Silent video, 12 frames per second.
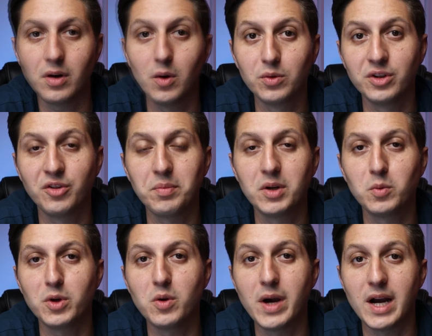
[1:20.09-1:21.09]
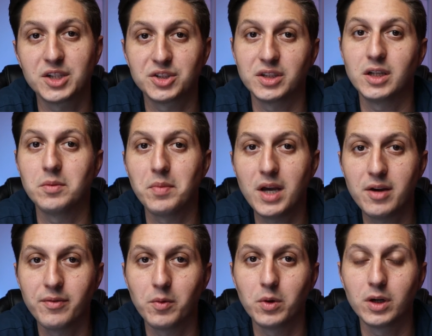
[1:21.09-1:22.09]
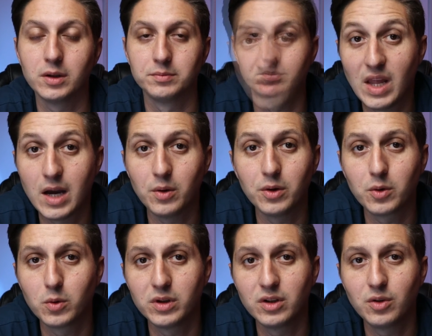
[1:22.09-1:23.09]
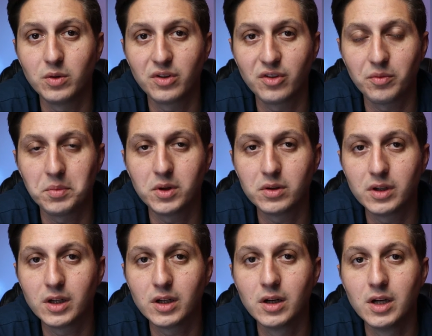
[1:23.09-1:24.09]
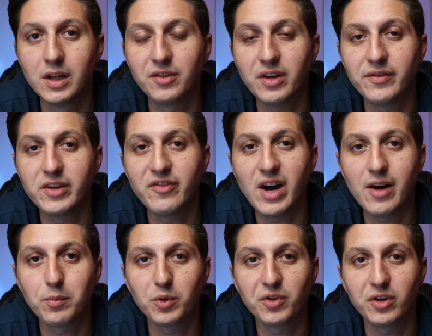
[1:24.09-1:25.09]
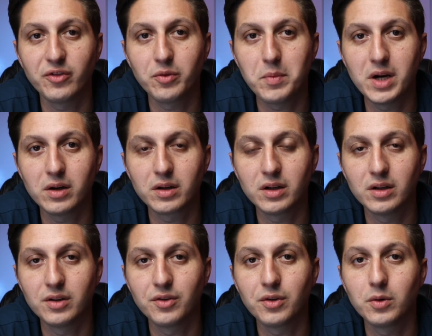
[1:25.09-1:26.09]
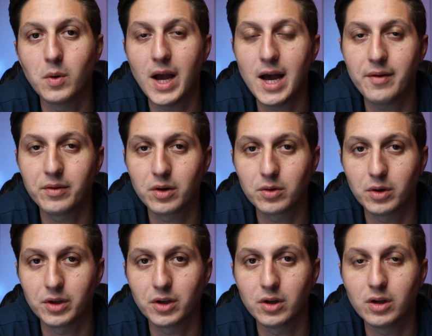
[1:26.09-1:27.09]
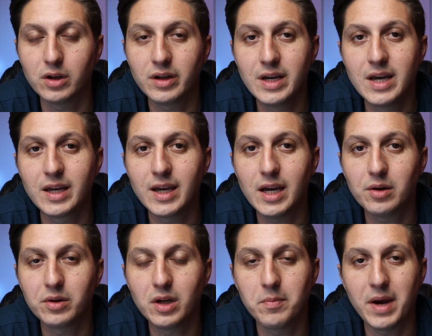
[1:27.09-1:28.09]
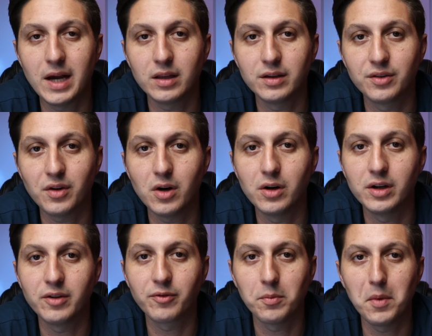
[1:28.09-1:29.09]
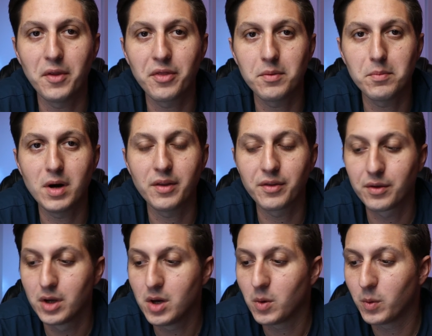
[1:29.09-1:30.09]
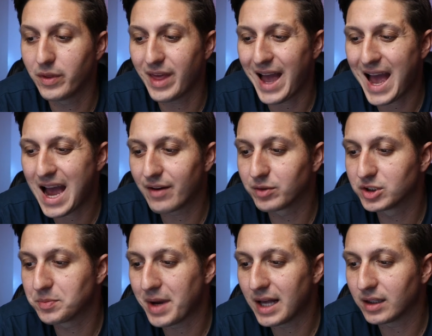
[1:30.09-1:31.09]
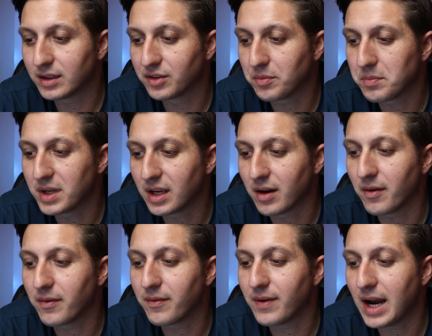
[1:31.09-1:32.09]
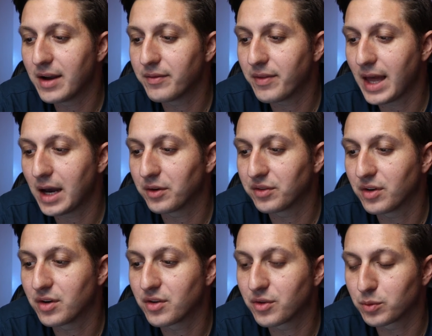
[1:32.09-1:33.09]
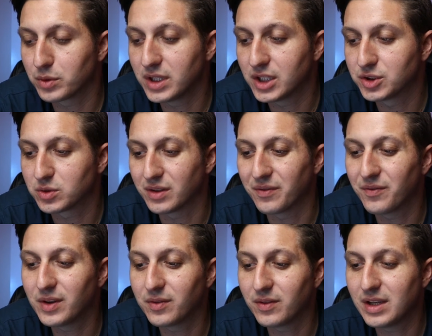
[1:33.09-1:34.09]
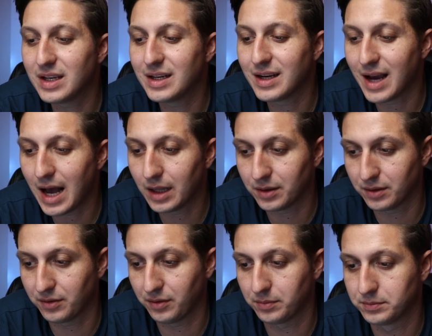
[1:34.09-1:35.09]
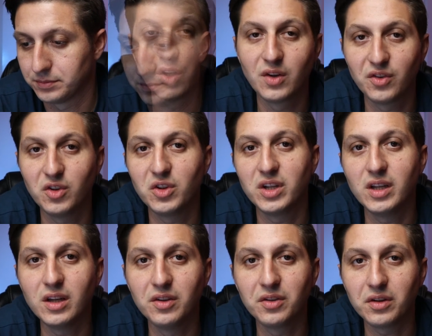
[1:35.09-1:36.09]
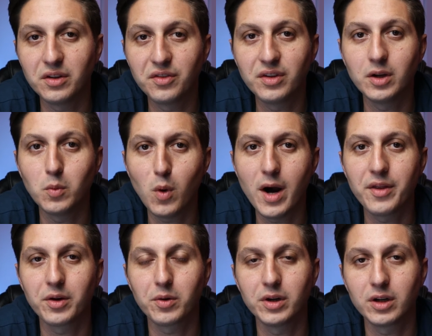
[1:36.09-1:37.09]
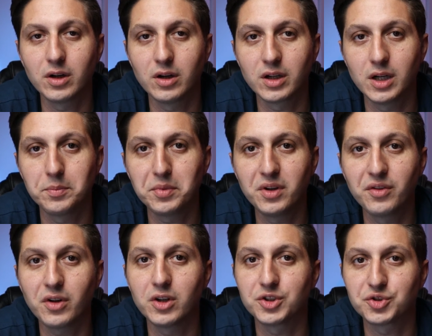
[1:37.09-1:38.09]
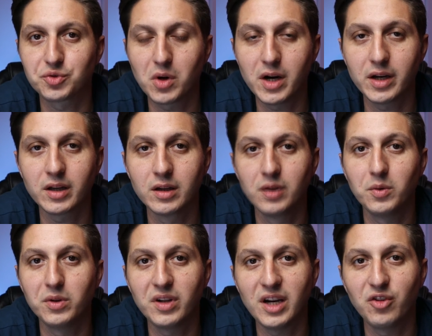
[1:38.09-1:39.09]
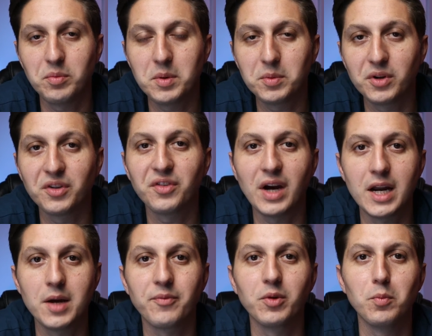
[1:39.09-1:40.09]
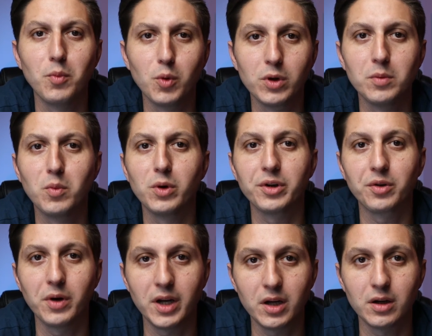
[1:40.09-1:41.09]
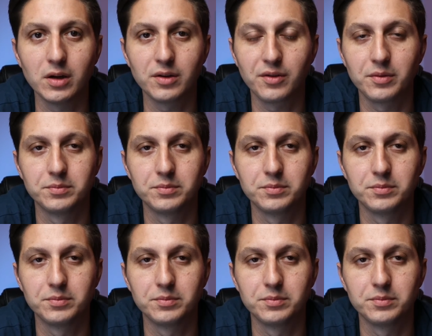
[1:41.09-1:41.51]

Only spend what you actually can pay for. Now, according to Experian, 75% of Americans who have a credit card carry a balance on it from month to month, with the average balance being $5,315. So you can easily see why the credit card companies are trying to entice people to sign up for more and more credit cards.